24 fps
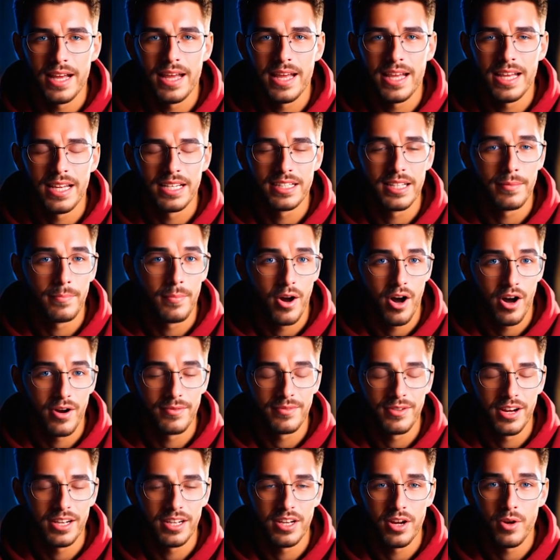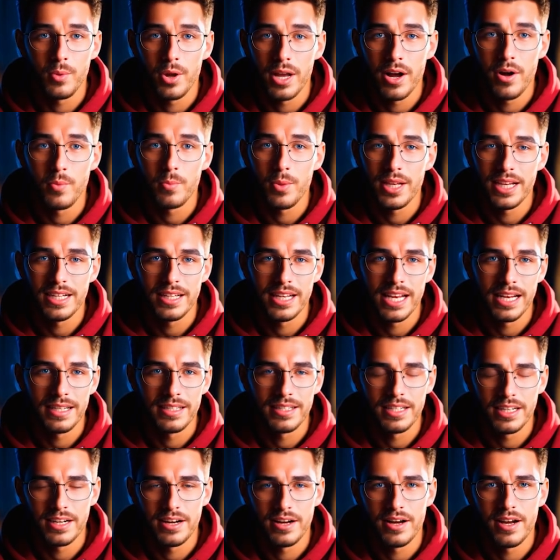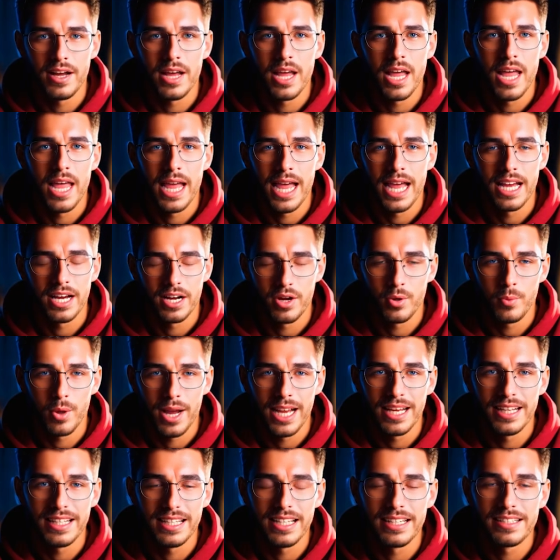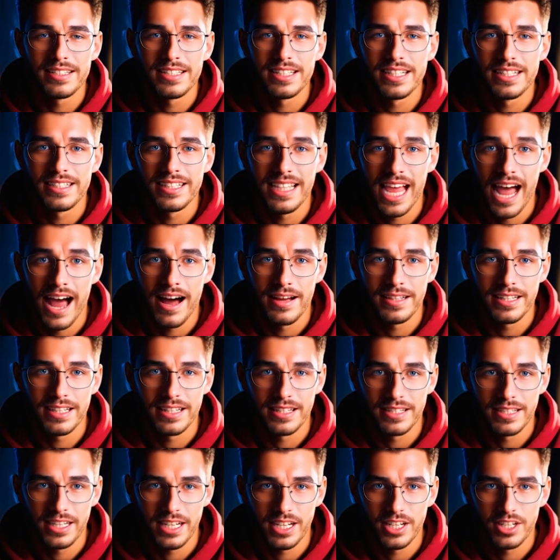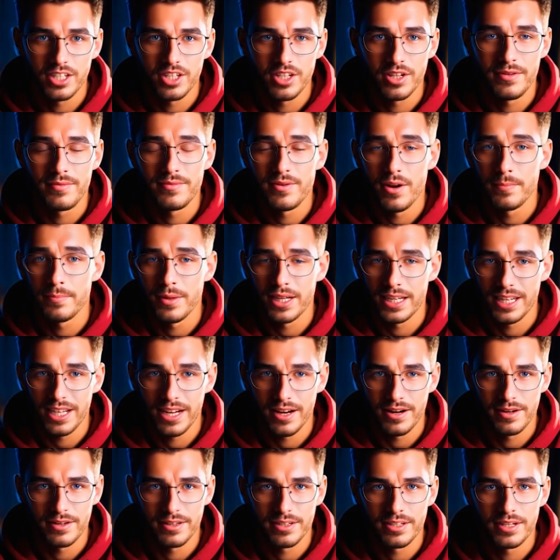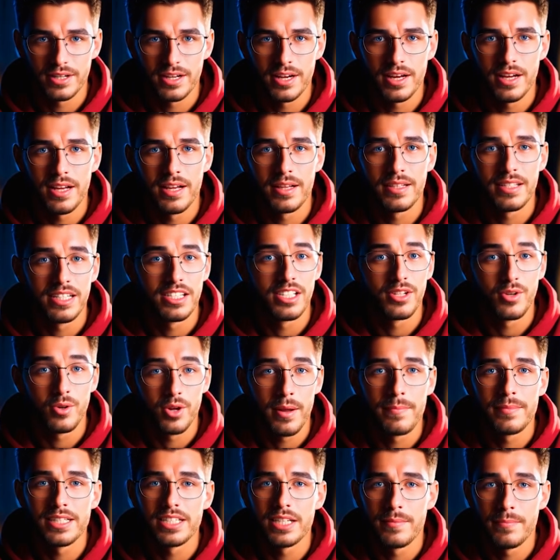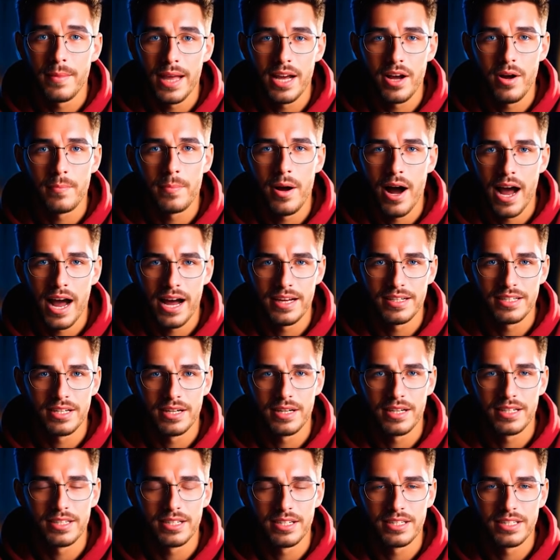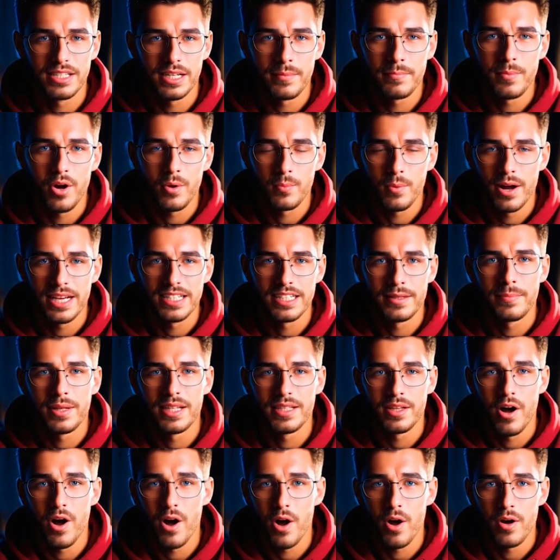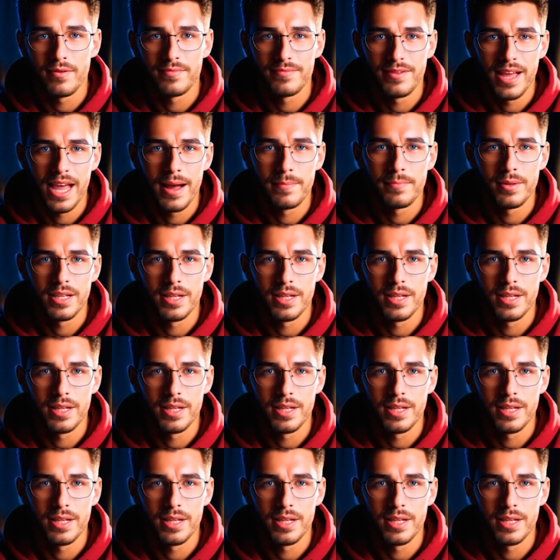It's a perfect, quick weeknight dinner and a great, easy Italian dish for beginners. This creamy tomato pasta is a simple recipe the whole family will